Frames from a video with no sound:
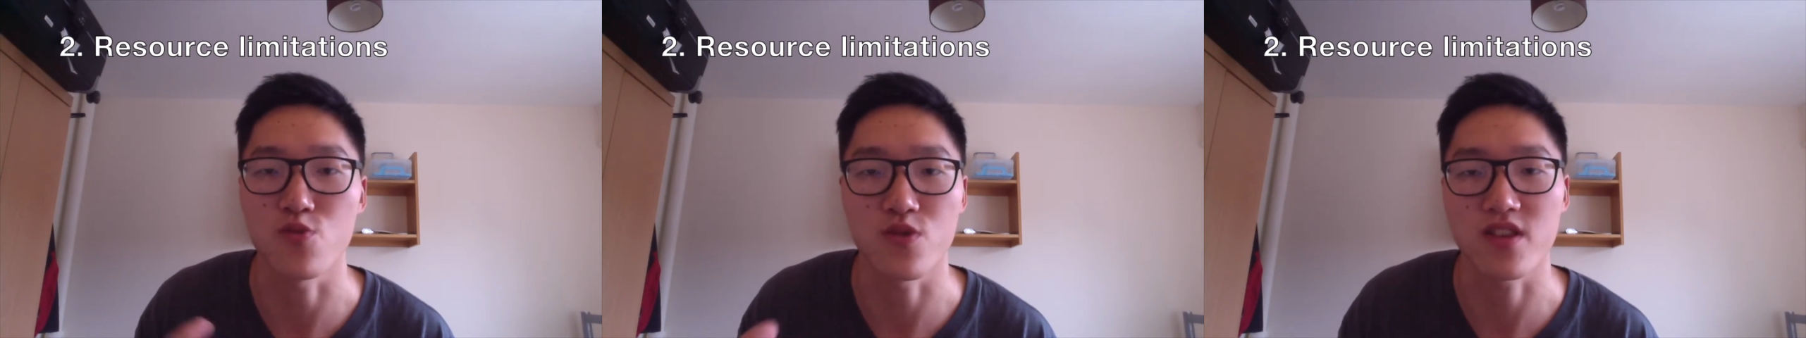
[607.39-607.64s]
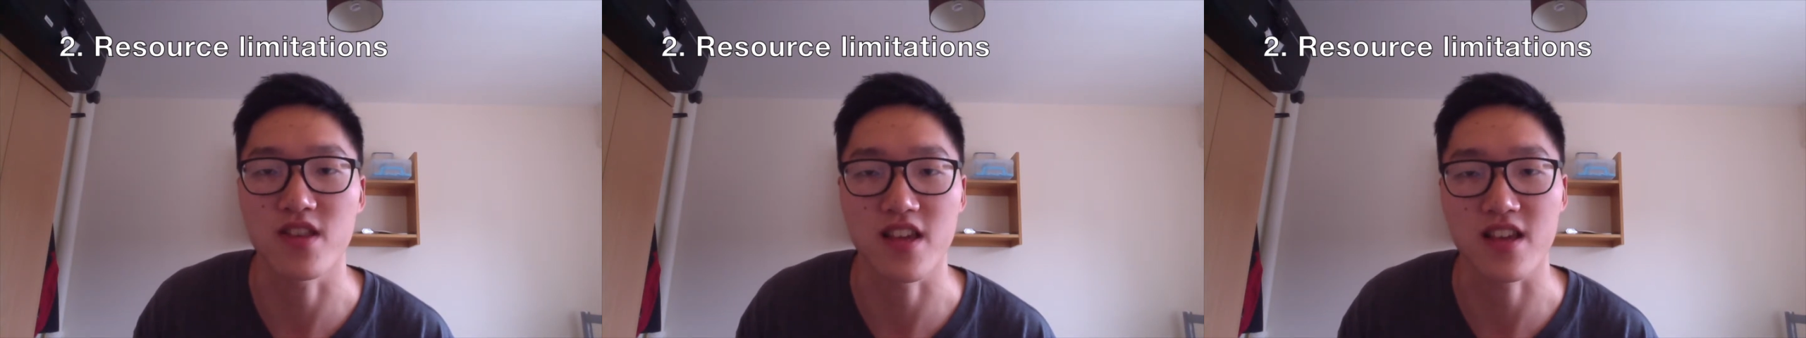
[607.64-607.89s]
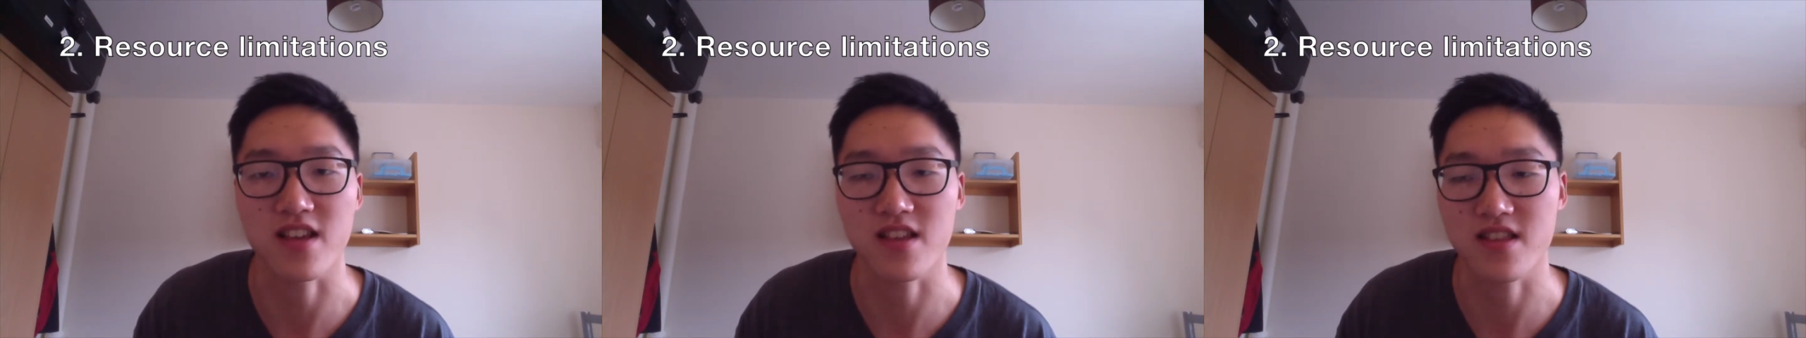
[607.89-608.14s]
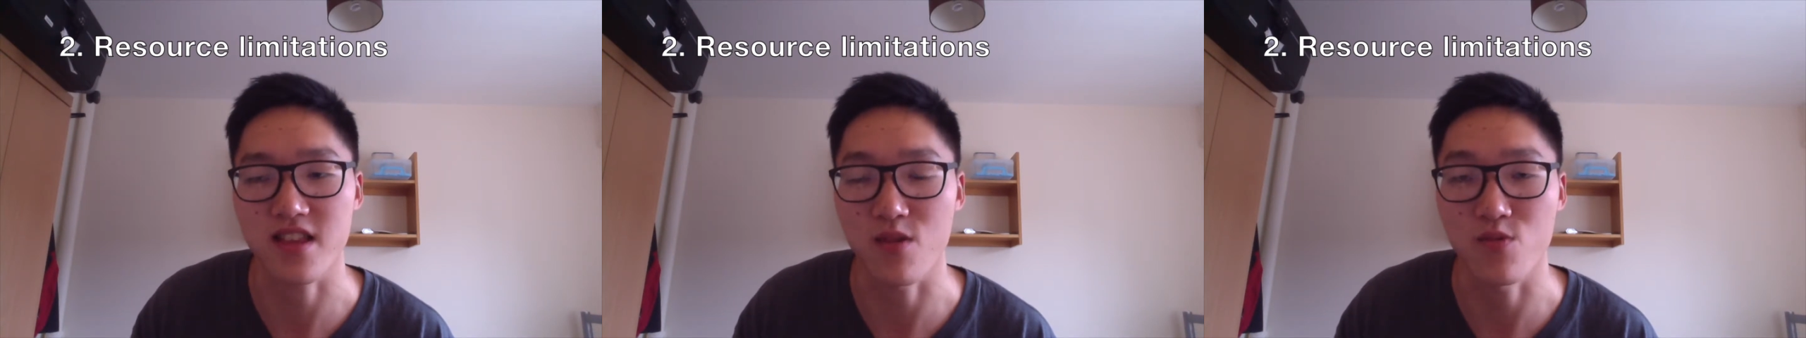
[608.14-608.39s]
would think
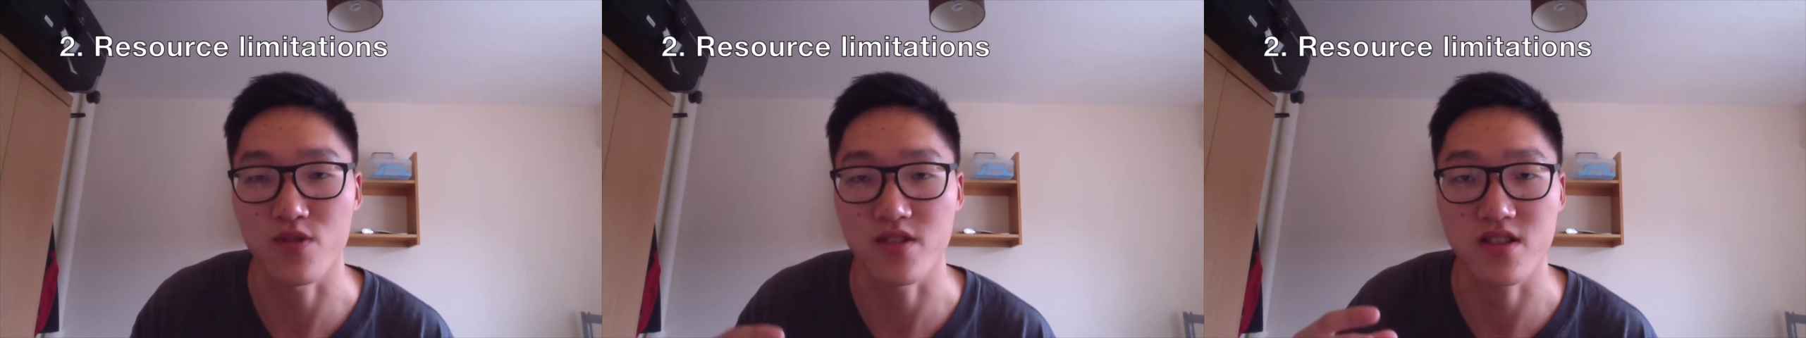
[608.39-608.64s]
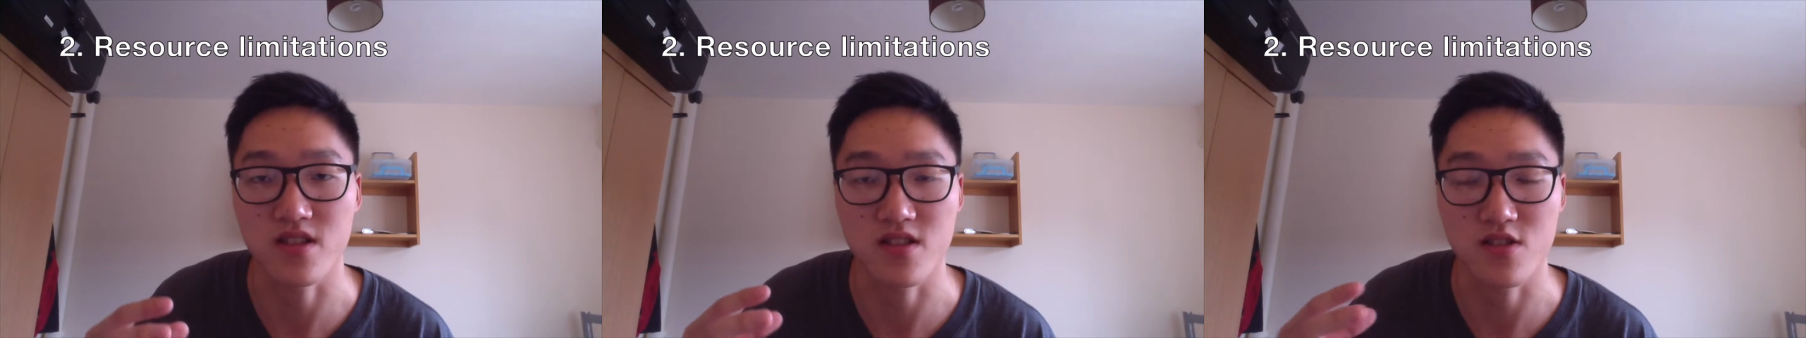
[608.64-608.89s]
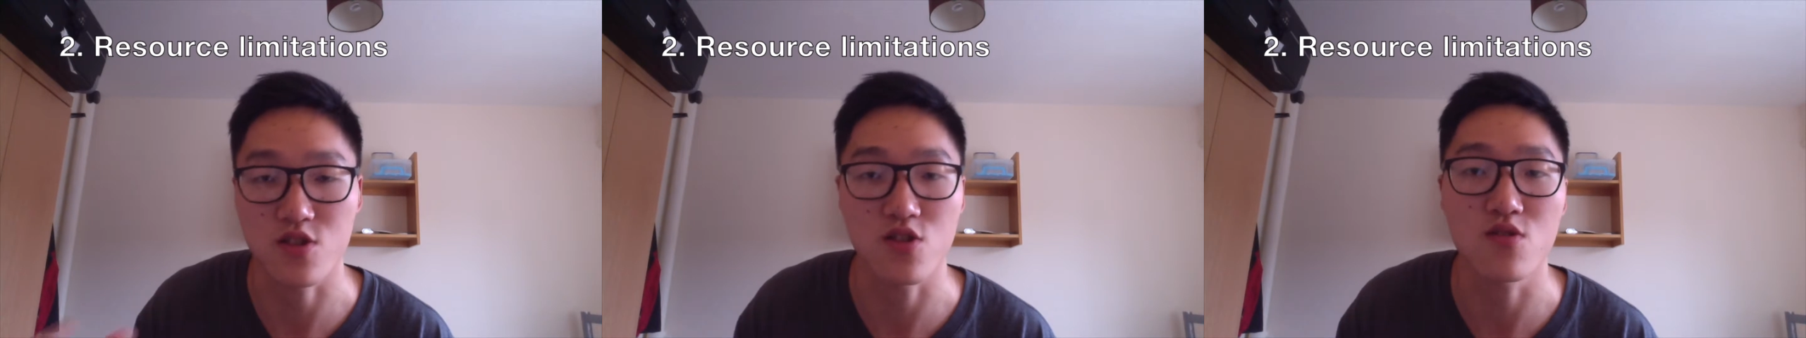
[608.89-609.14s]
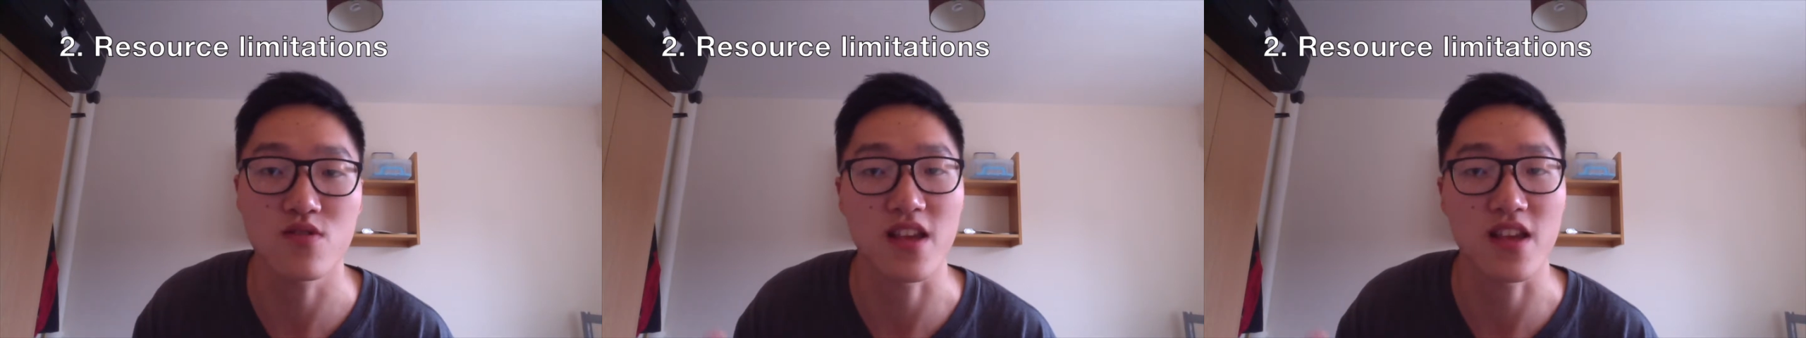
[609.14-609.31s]
they would do,